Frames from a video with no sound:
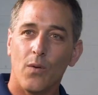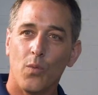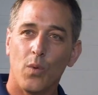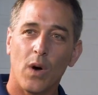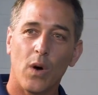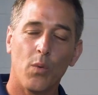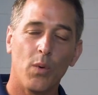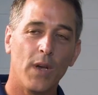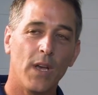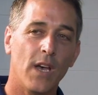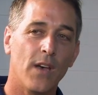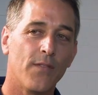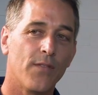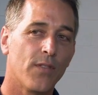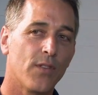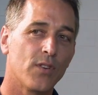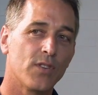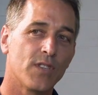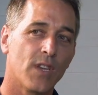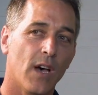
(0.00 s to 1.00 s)
Well, we have,
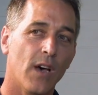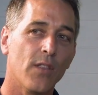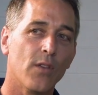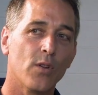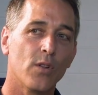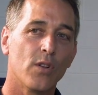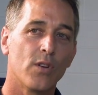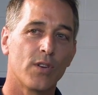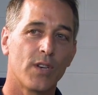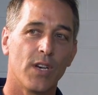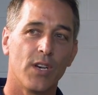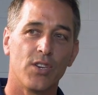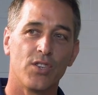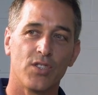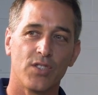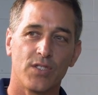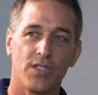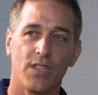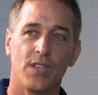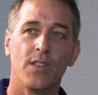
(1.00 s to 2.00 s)
there's other
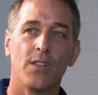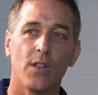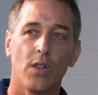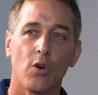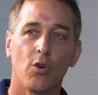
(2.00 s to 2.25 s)
locations in the